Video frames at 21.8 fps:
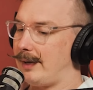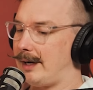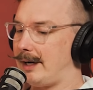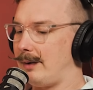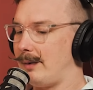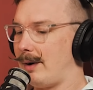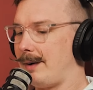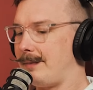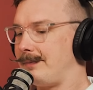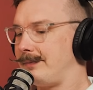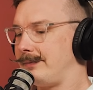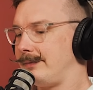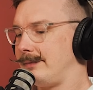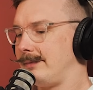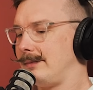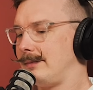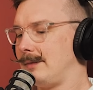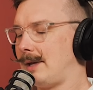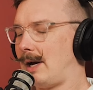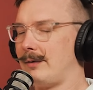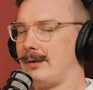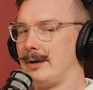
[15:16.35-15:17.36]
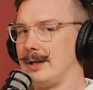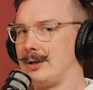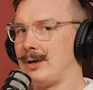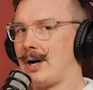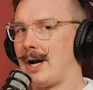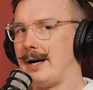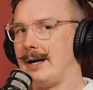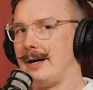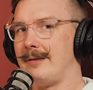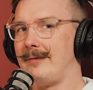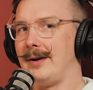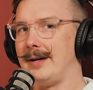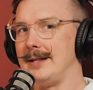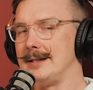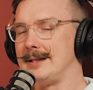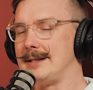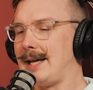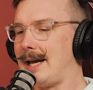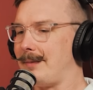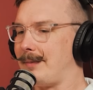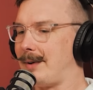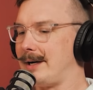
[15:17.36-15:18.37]
anyway, not really trying to defend
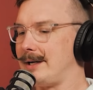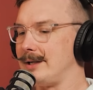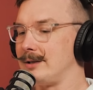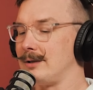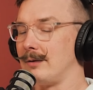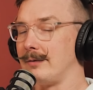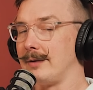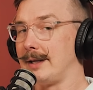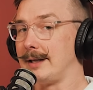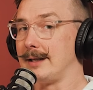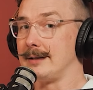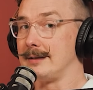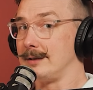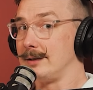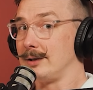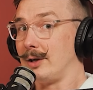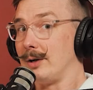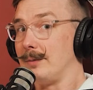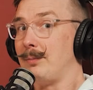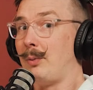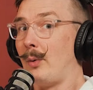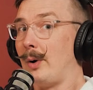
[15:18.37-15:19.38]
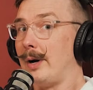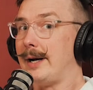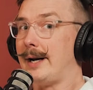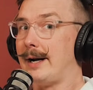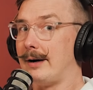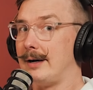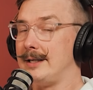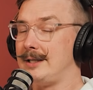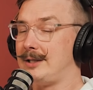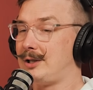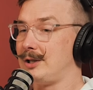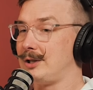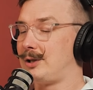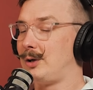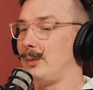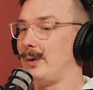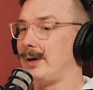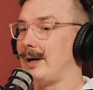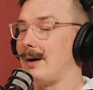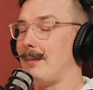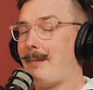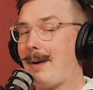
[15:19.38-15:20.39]
Snape. I just don't think this is a good point here. He's just
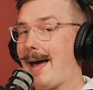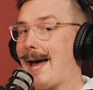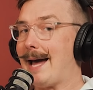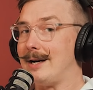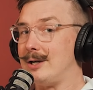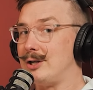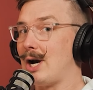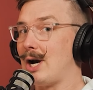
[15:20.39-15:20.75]
doing a bad